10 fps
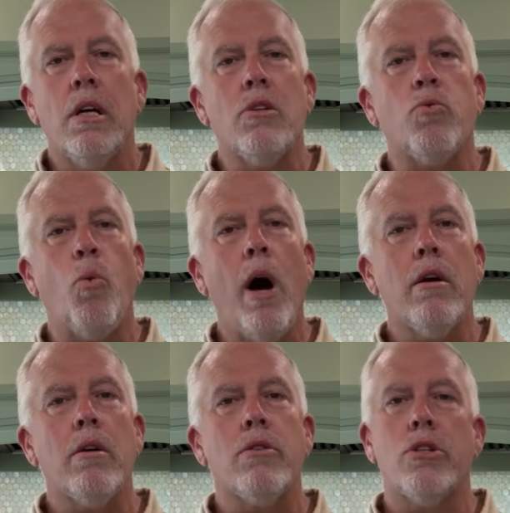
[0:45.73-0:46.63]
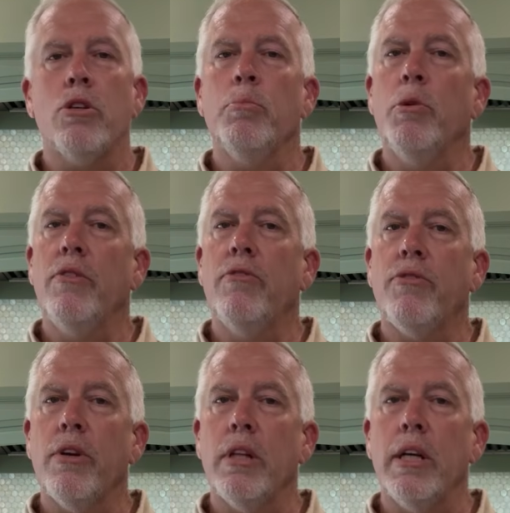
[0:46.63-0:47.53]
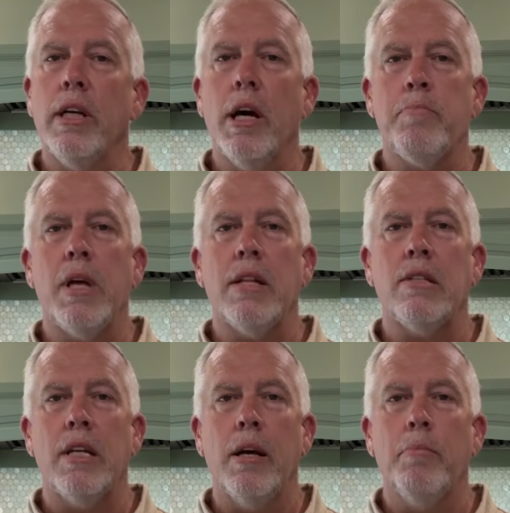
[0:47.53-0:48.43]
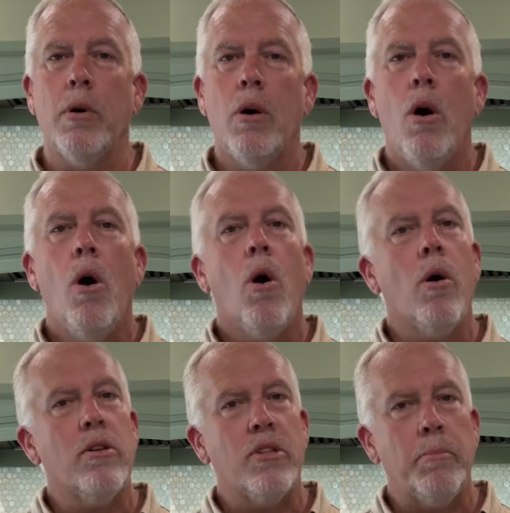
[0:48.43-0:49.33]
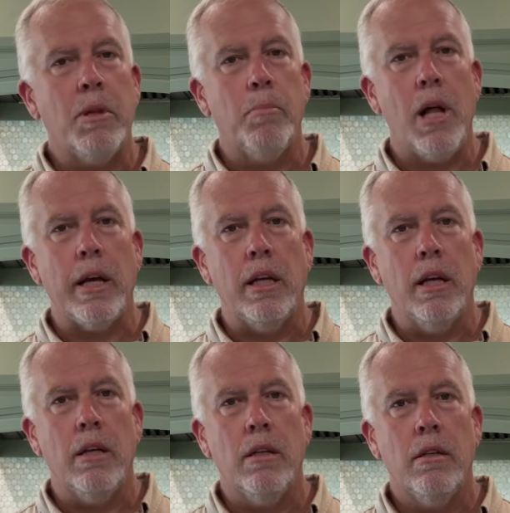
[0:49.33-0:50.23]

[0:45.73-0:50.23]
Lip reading: Is water still moving freely up that stem, or is something blocking it?